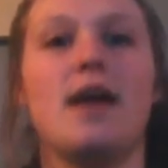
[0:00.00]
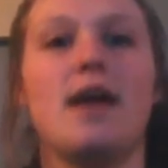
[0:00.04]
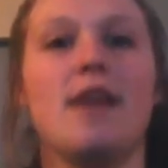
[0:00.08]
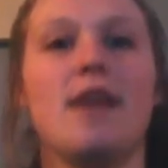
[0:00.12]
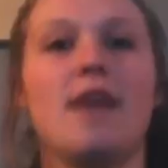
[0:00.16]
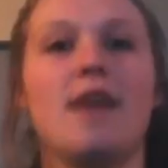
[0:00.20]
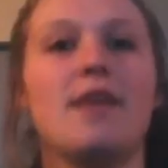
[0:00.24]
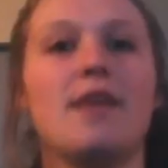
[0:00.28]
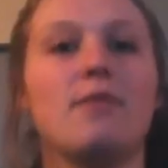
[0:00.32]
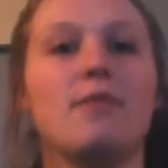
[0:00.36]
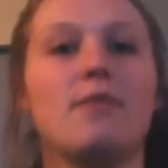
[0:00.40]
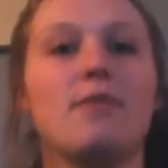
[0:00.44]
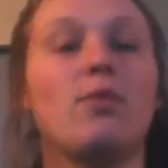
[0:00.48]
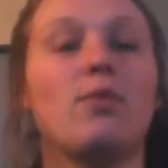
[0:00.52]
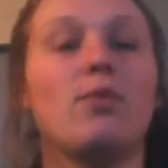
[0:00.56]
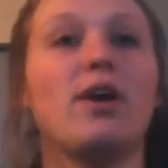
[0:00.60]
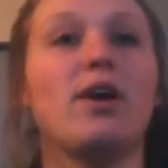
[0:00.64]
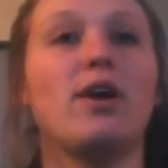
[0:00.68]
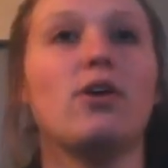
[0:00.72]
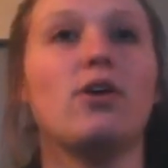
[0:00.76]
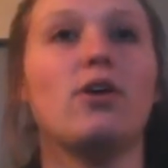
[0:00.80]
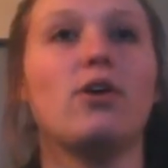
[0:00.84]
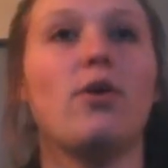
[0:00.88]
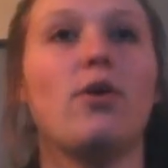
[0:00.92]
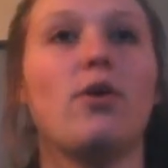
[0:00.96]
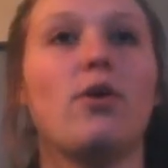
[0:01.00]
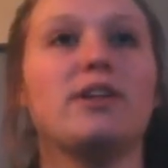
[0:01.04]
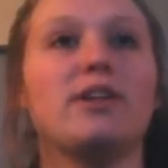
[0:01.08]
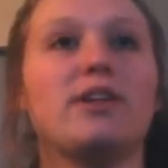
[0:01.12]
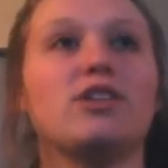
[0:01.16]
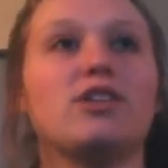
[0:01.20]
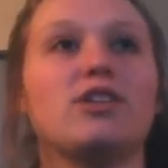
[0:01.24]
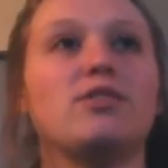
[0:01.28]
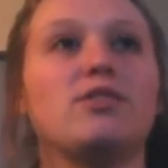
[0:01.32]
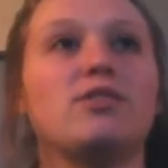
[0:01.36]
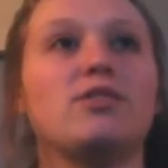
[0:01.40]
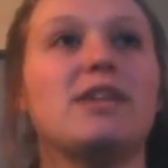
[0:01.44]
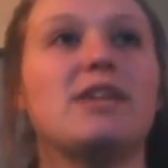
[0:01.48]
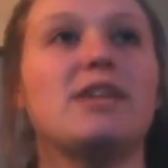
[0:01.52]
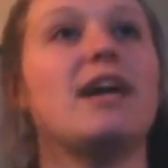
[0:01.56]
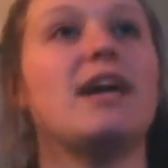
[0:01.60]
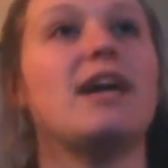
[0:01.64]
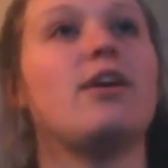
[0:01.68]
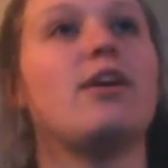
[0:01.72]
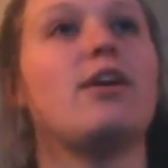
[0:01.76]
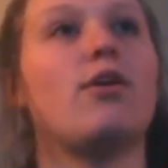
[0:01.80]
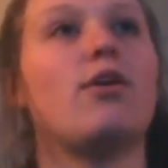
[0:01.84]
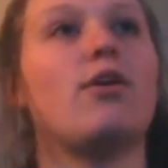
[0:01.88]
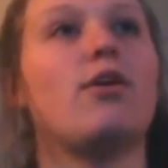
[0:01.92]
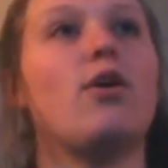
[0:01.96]
And then we are going to use that
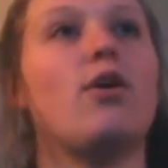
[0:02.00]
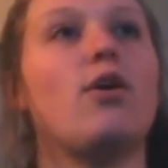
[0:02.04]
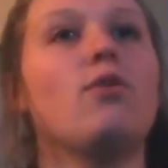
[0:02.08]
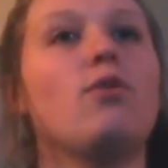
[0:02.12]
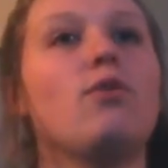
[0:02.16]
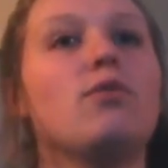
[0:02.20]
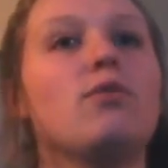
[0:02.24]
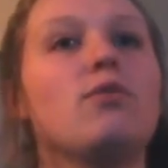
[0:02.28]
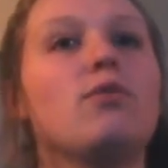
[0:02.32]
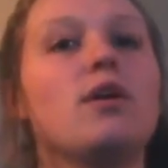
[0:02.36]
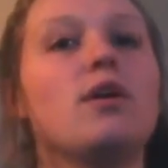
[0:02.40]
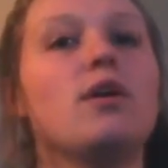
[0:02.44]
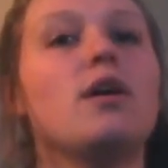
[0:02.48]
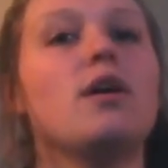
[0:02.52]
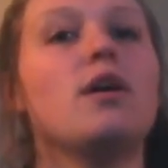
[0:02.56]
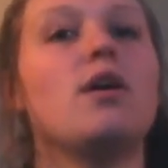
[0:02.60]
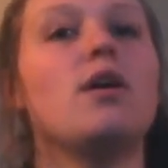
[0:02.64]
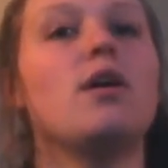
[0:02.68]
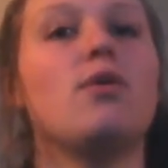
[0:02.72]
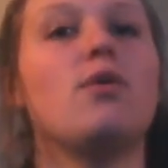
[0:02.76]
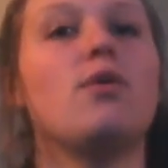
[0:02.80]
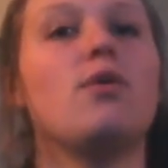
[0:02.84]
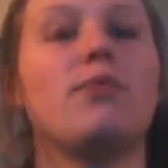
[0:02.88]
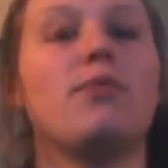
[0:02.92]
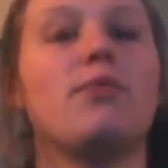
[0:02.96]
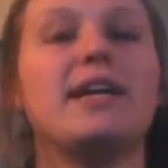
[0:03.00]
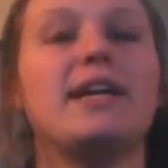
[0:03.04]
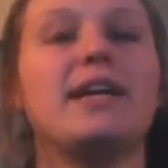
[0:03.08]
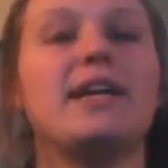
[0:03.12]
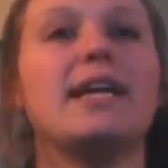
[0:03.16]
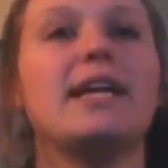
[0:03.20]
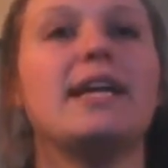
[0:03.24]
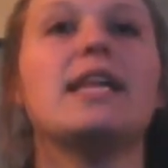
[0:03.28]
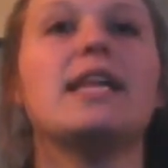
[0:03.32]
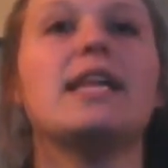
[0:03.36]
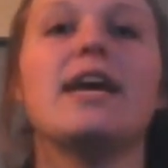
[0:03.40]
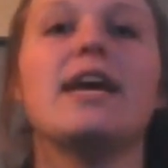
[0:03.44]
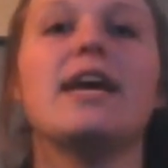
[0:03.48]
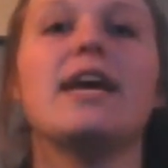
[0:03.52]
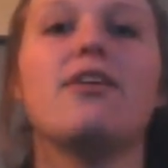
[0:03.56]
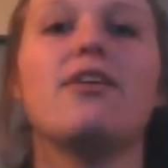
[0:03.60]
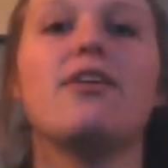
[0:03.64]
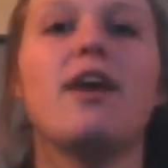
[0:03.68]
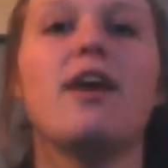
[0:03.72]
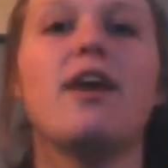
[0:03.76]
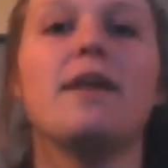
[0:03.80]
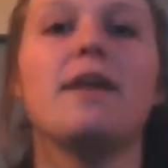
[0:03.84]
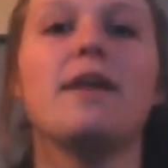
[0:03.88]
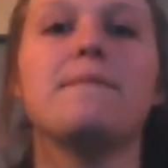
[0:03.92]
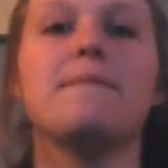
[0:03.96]
in our own reading later
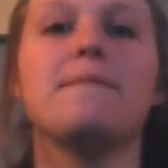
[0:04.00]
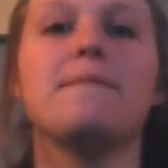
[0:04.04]
on.